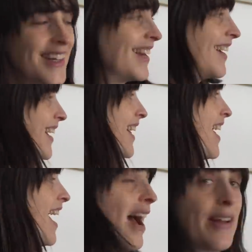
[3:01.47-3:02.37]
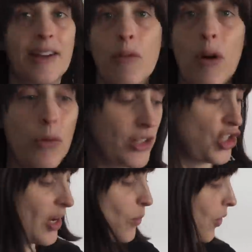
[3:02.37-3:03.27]
and I'm, I want to
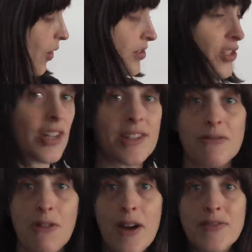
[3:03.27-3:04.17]
show you what just arrived